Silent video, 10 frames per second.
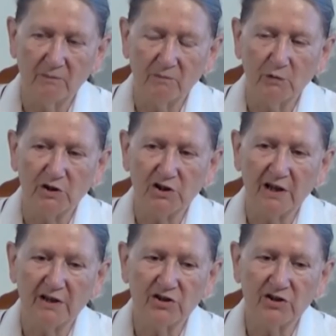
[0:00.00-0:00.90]
which
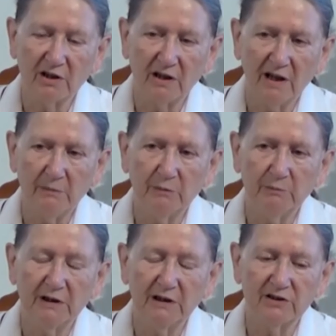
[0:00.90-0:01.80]
has the
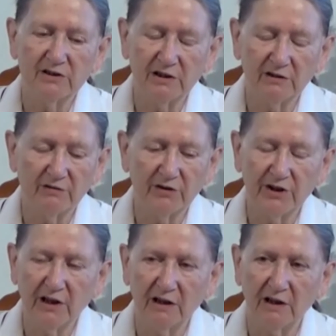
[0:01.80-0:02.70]
capability of
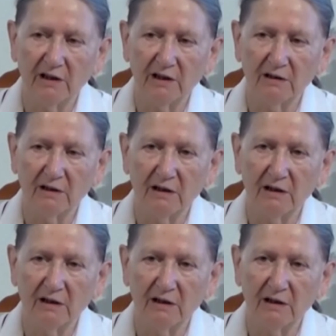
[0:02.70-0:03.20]
thinking.